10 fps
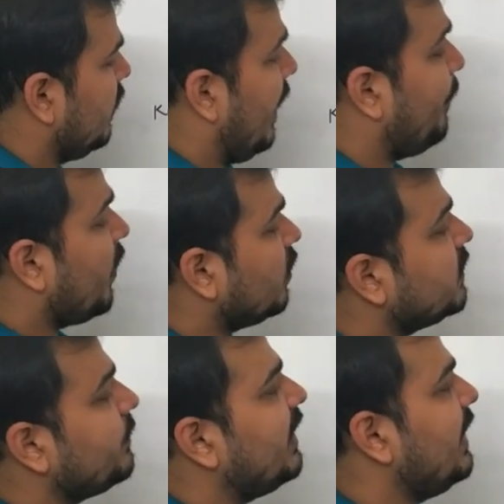
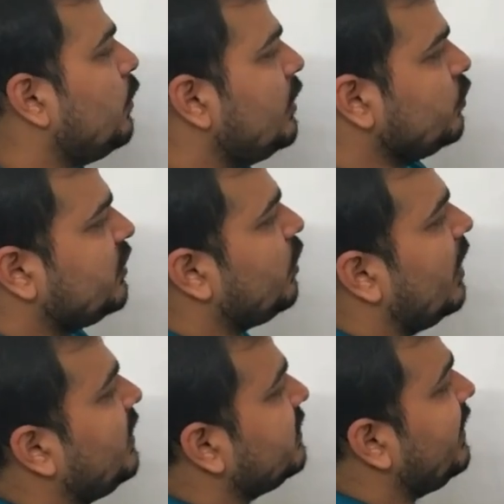Approximately equal to zero.
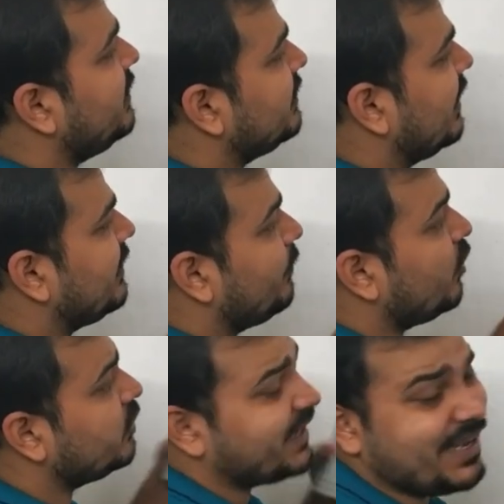Understand this, guys. I'm
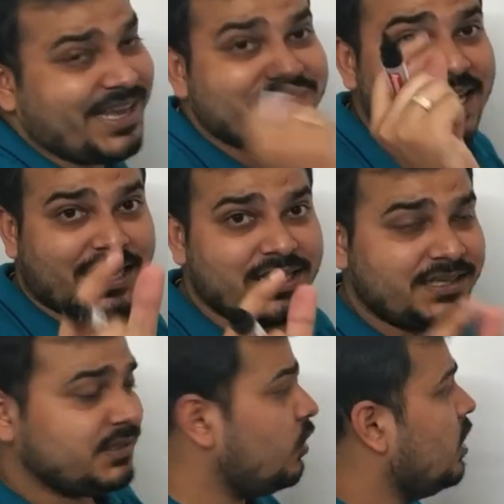not saying exactly
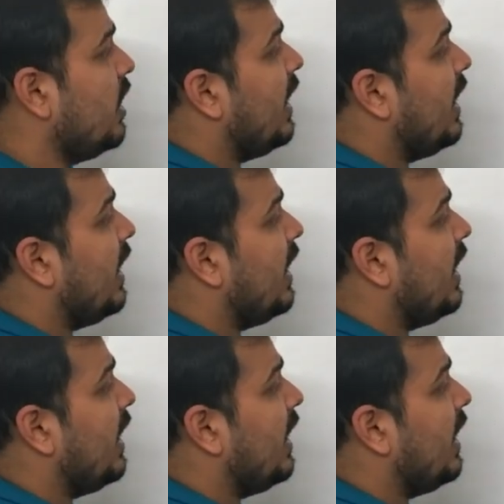zero,